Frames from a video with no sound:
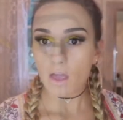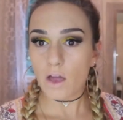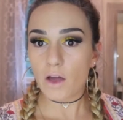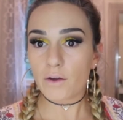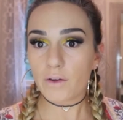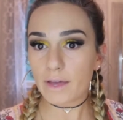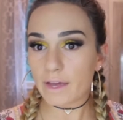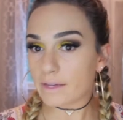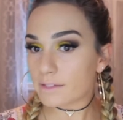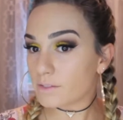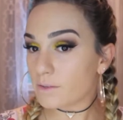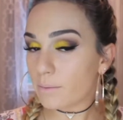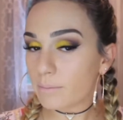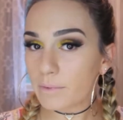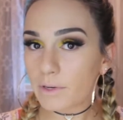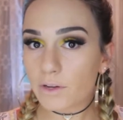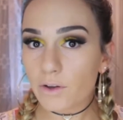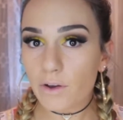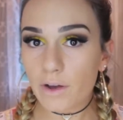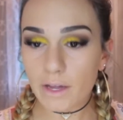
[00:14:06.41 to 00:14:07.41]
Okay, so I'm
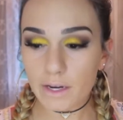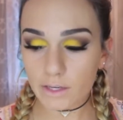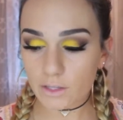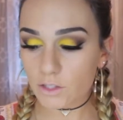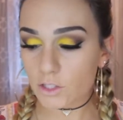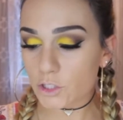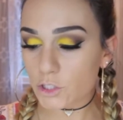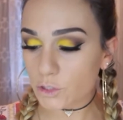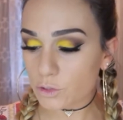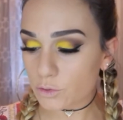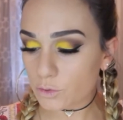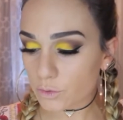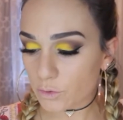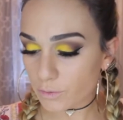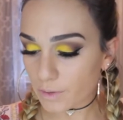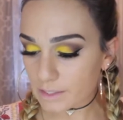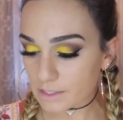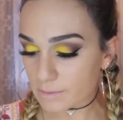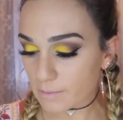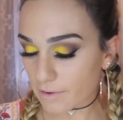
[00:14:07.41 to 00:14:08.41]
going to go ahead and do the
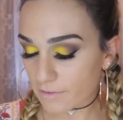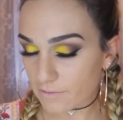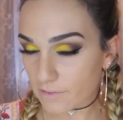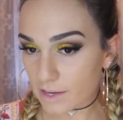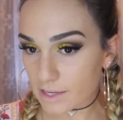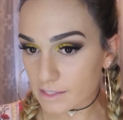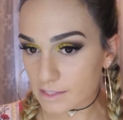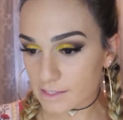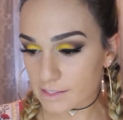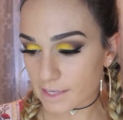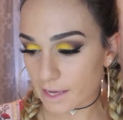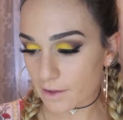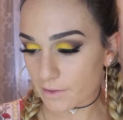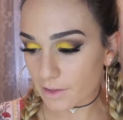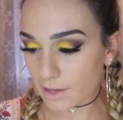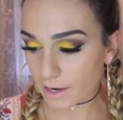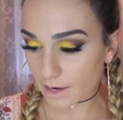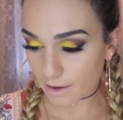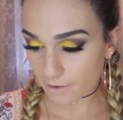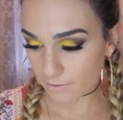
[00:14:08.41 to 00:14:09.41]
rest of my face now
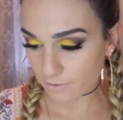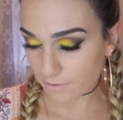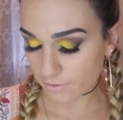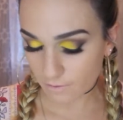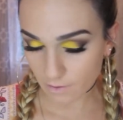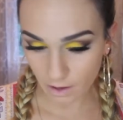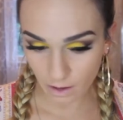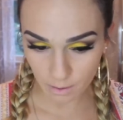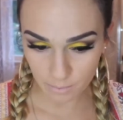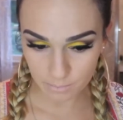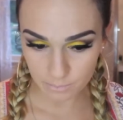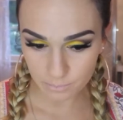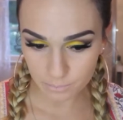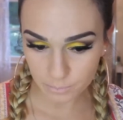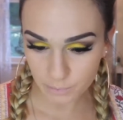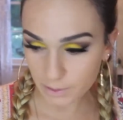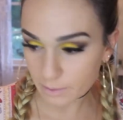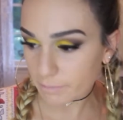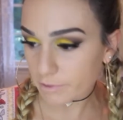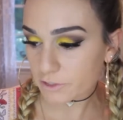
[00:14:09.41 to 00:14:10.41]
that I've
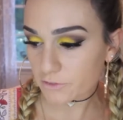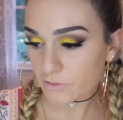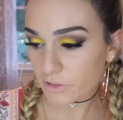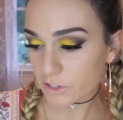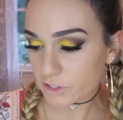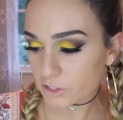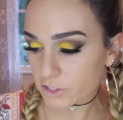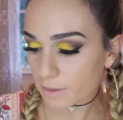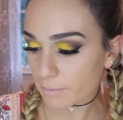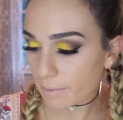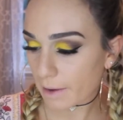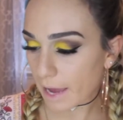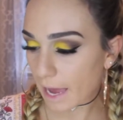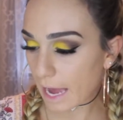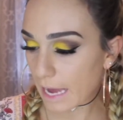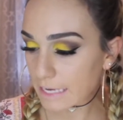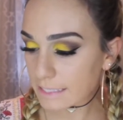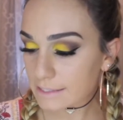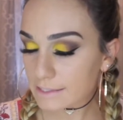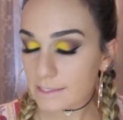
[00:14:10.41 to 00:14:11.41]
pretty much finished up
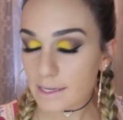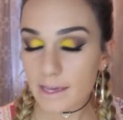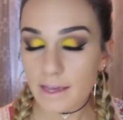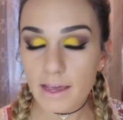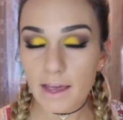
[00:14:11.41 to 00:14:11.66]
my eyes.